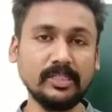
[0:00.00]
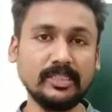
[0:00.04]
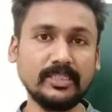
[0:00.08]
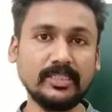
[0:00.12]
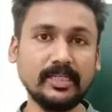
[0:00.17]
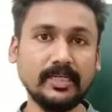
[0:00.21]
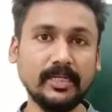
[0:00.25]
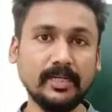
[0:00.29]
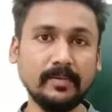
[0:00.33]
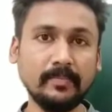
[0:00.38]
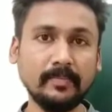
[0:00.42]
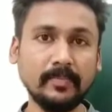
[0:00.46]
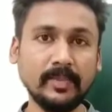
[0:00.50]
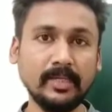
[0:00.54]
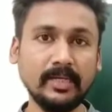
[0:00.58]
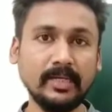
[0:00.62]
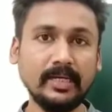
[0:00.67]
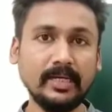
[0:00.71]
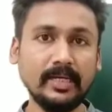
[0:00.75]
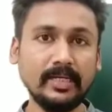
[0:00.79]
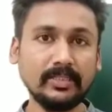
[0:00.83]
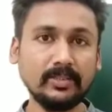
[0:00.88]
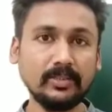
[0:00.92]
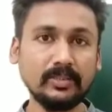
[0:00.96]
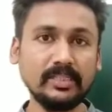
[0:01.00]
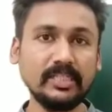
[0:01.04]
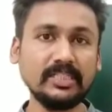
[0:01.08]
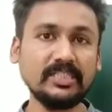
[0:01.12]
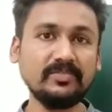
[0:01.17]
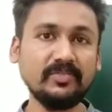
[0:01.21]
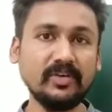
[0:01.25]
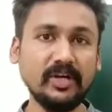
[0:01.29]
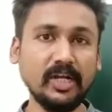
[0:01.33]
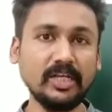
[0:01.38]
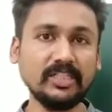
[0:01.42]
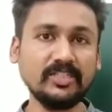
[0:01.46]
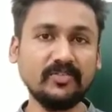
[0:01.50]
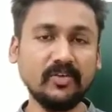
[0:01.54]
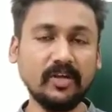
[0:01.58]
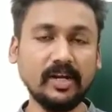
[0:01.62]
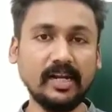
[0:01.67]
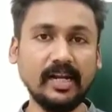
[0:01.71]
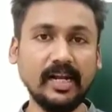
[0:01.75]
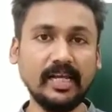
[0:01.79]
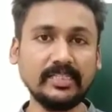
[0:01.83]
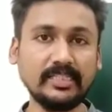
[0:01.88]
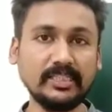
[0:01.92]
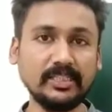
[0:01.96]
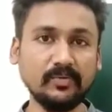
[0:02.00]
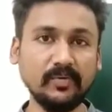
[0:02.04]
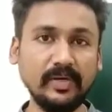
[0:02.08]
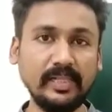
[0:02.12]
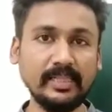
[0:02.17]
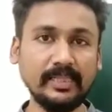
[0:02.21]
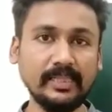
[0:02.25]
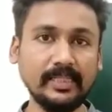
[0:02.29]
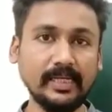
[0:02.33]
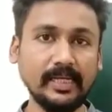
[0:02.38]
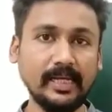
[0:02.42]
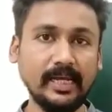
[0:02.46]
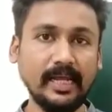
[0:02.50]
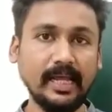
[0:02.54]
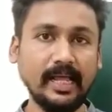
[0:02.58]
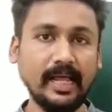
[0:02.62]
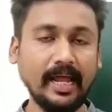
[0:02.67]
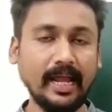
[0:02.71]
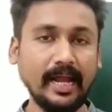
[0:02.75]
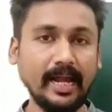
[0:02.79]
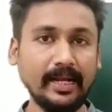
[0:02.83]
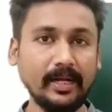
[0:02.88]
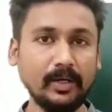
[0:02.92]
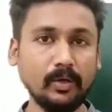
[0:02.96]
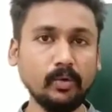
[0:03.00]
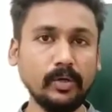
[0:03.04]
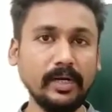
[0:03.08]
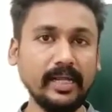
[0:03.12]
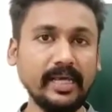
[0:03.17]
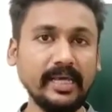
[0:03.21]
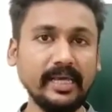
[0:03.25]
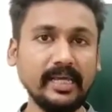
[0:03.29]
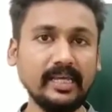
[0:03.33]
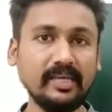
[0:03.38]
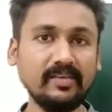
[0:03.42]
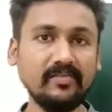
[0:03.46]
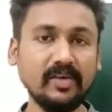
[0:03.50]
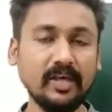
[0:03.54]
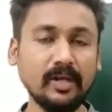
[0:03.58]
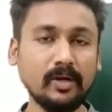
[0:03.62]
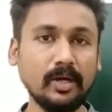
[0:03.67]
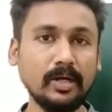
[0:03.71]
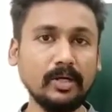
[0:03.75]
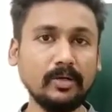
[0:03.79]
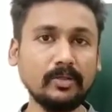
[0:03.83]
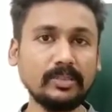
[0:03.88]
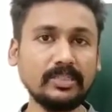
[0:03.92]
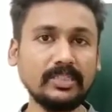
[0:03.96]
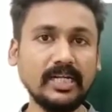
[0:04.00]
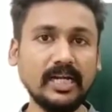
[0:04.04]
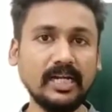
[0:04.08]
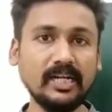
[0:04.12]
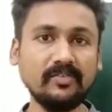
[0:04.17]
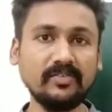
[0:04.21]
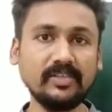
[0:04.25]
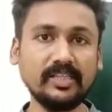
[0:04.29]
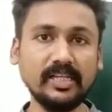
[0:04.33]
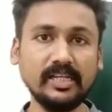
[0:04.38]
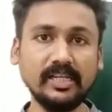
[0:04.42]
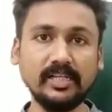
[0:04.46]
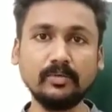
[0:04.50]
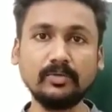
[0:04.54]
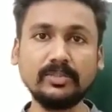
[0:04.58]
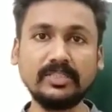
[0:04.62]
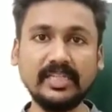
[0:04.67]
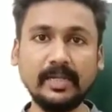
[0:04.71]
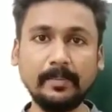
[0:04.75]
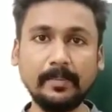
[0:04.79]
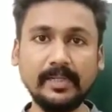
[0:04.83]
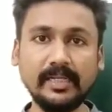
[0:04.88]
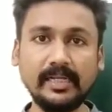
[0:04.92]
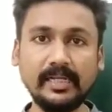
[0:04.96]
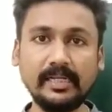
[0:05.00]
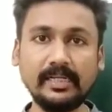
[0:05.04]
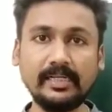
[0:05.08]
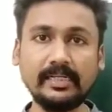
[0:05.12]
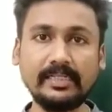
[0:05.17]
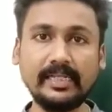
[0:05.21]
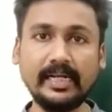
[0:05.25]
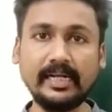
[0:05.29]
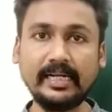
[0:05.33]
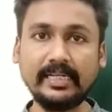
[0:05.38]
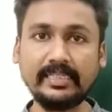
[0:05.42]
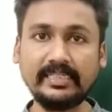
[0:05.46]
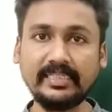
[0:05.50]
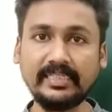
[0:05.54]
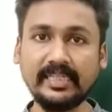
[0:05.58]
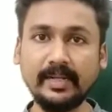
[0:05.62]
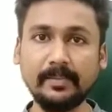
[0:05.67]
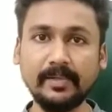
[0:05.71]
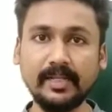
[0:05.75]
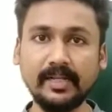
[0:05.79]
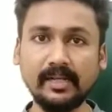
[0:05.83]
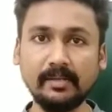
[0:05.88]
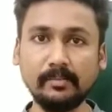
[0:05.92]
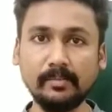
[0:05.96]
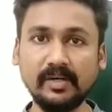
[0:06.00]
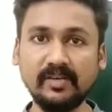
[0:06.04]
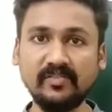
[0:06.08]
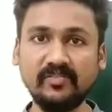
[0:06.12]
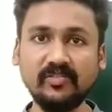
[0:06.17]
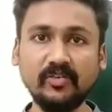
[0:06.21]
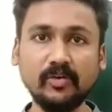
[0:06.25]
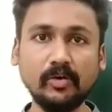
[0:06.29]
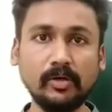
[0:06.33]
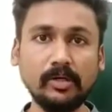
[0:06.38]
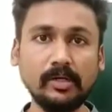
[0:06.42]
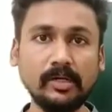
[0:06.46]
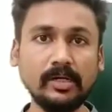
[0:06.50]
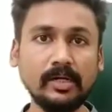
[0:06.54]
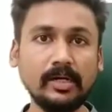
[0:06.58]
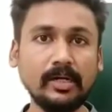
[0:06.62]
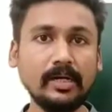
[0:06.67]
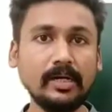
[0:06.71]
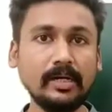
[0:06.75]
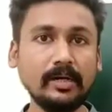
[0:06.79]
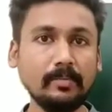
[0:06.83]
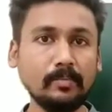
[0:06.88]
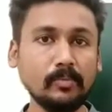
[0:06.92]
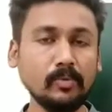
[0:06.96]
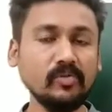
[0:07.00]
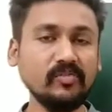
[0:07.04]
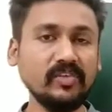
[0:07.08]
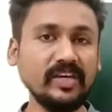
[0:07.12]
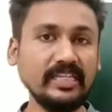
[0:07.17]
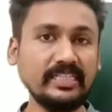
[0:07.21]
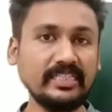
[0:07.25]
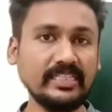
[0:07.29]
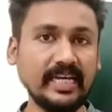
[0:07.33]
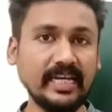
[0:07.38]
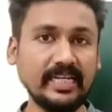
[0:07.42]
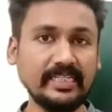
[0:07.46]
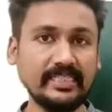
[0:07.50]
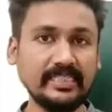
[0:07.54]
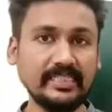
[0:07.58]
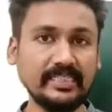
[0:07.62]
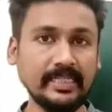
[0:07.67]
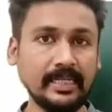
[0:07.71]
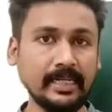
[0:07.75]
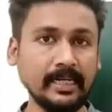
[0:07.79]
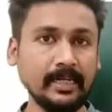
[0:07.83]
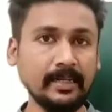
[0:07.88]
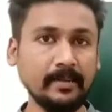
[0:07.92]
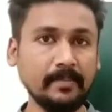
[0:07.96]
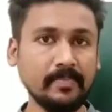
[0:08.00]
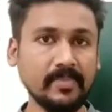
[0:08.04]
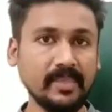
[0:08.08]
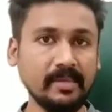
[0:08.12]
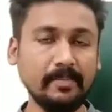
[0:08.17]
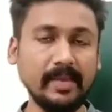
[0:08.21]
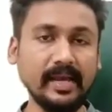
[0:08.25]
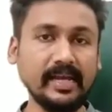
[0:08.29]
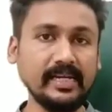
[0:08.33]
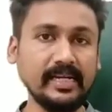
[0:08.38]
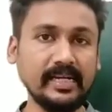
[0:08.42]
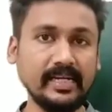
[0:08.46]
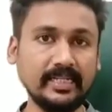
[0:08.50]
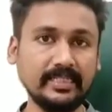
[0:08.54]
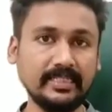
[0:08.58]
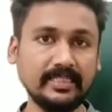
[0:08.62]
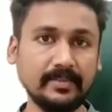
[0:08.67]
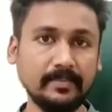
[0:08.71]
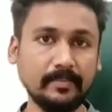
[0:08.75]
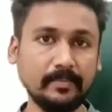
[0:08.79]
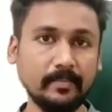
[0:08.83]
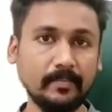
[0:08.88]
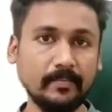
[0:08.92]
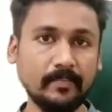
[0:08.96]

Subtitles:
sir. So this video is for class 12 and today we are going to start with a new chapter, that is chapter number 4, moving charges and magnetism.